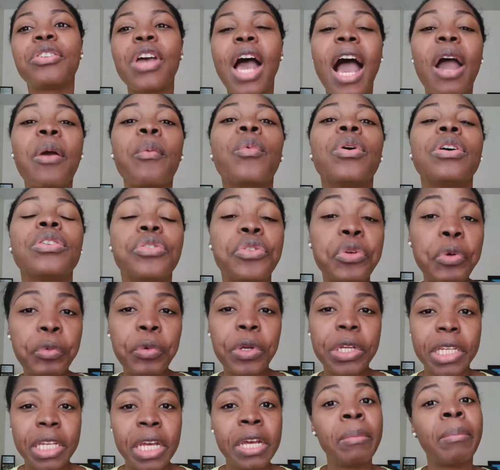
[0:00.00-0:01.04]
I want to
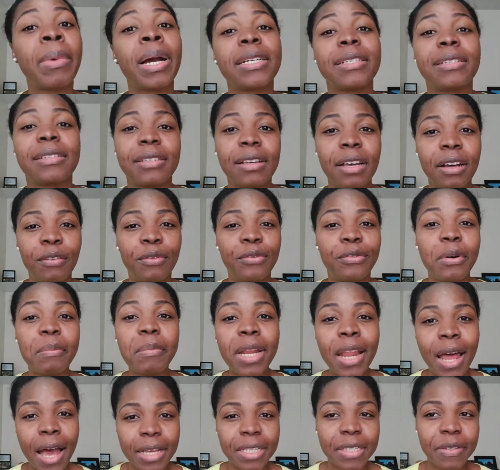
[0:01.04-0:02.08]
redeem myself from
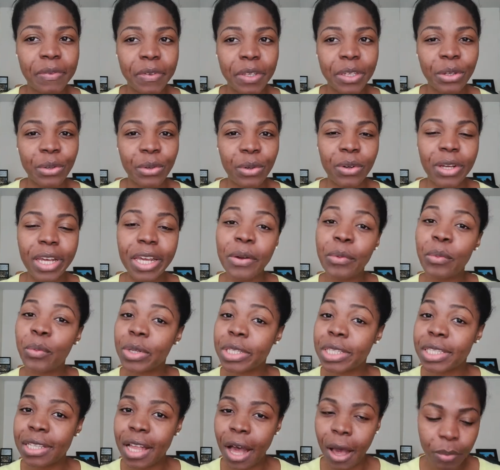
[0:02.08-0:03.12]
last video. It
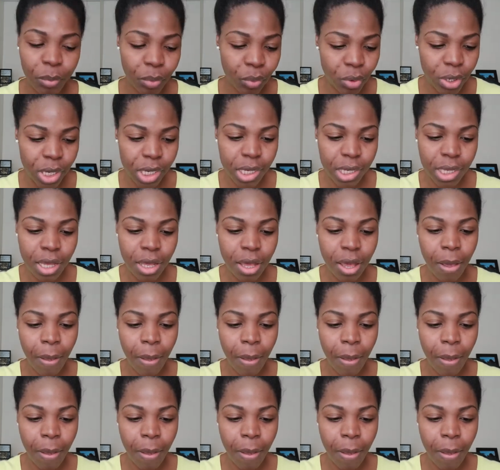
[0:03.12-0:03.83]
was not pretty.